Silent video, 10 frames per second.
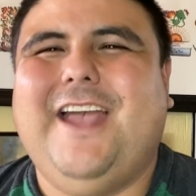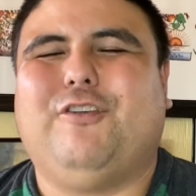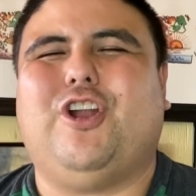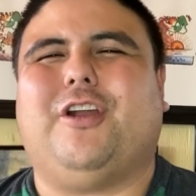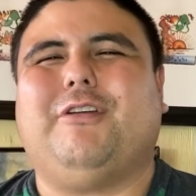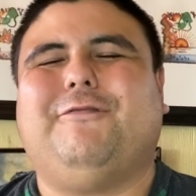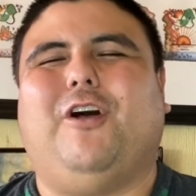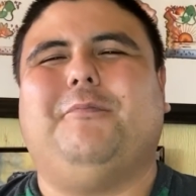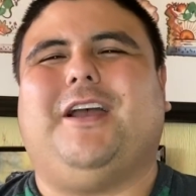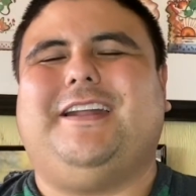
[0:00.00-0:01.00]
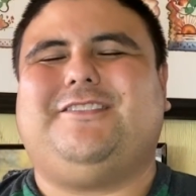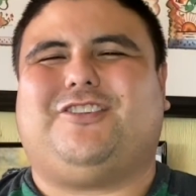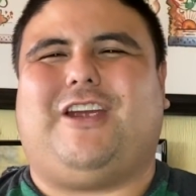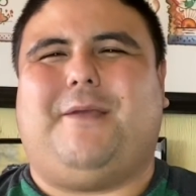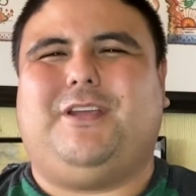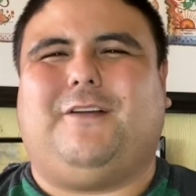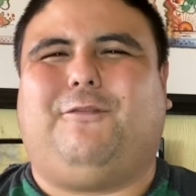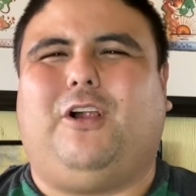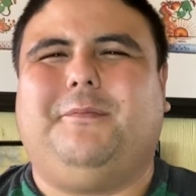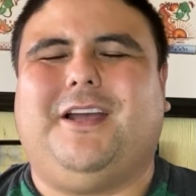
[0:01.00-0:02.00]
If you're not already following me on Instagram, you can follow